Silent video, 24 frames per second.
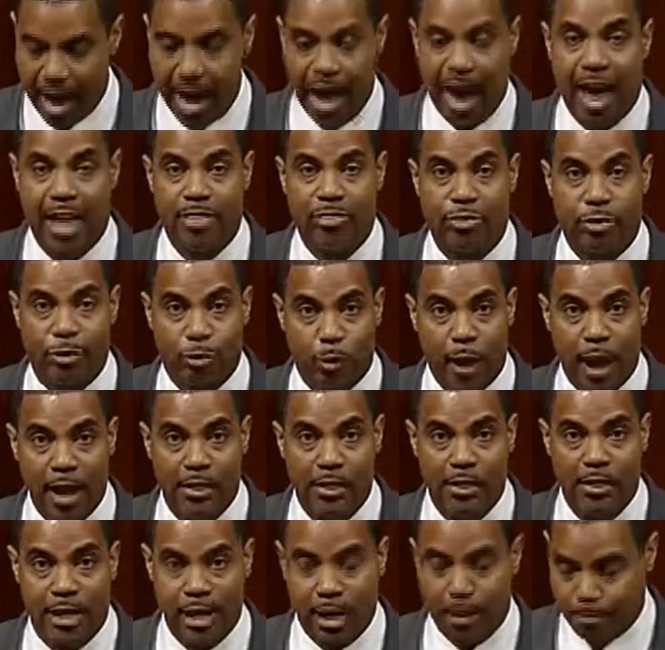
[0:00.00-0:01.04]
and
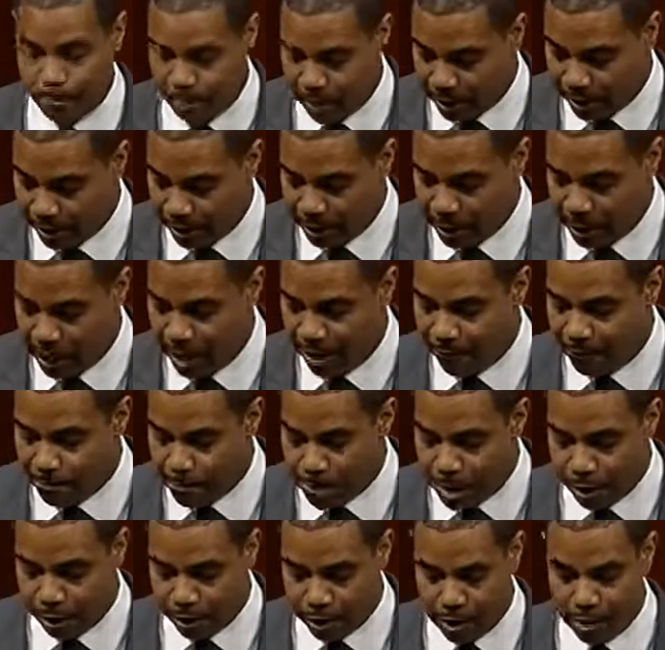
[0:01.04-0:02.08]
threaten the ability of
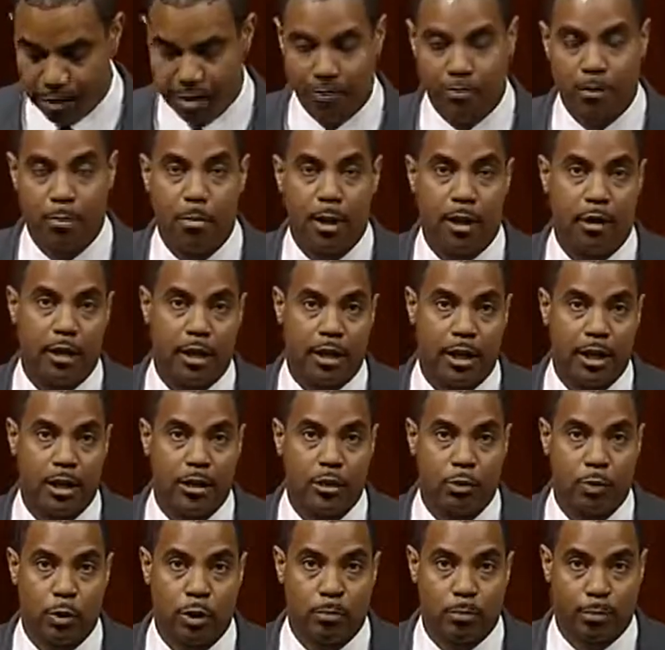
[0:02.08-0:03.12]
millions of Americans
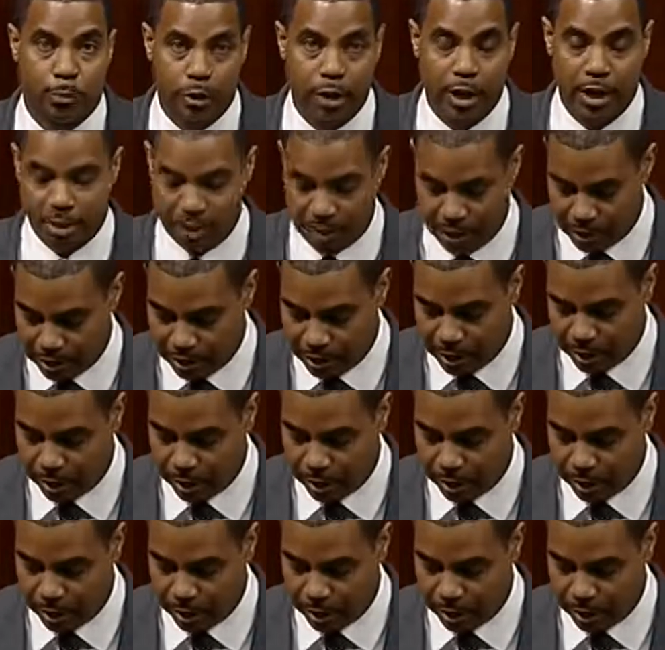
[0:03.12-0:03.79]
with pre existing